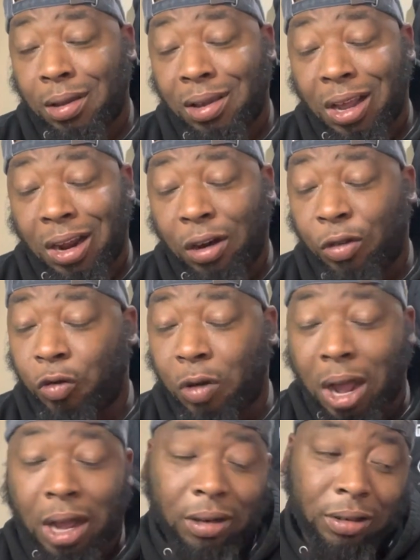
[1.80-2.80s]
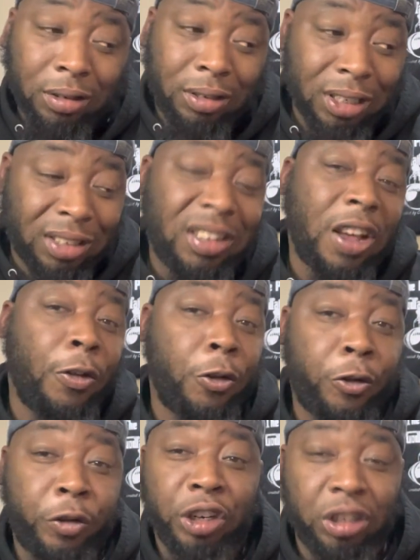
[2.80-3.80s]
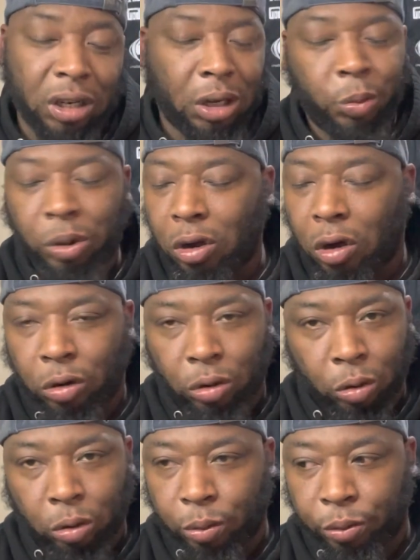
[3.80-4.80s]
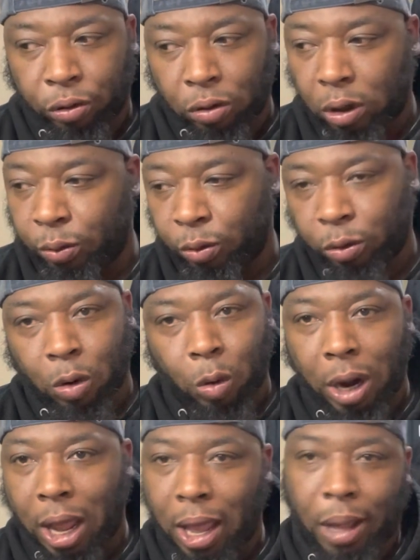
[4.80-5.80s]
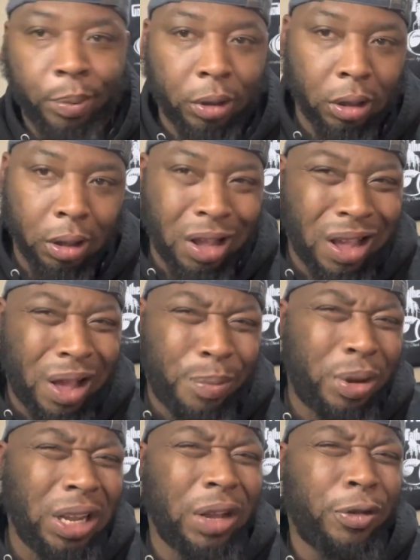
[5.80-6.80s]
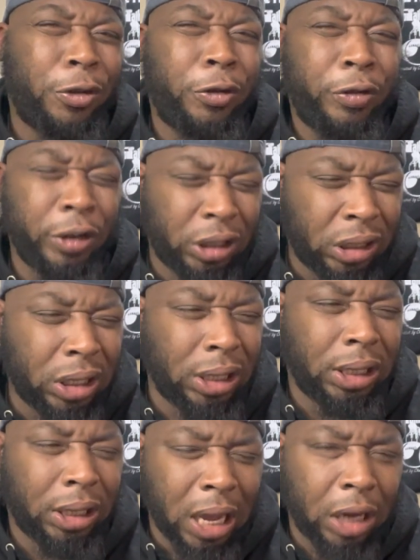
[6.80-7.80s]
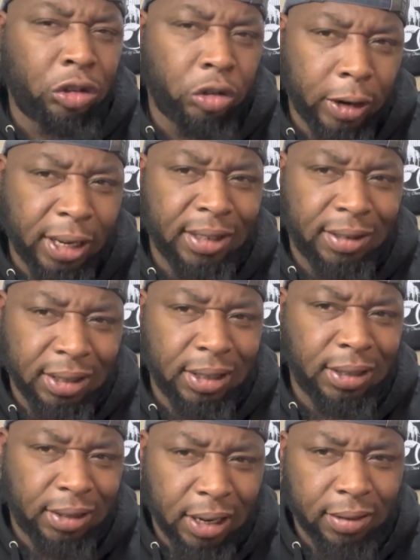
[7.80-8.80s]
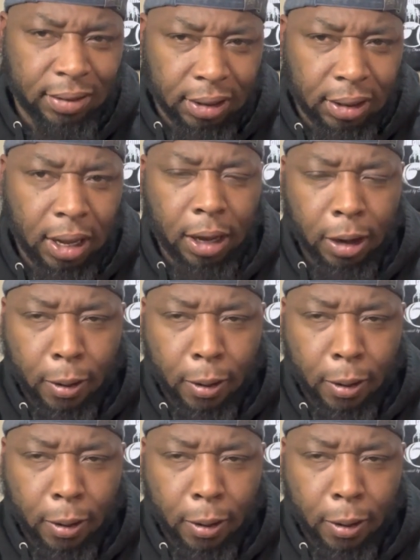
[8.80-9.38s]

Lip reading: Aaron Rodgers just officially, we all knew it was going to happen, but he officially got traded to the Jets today.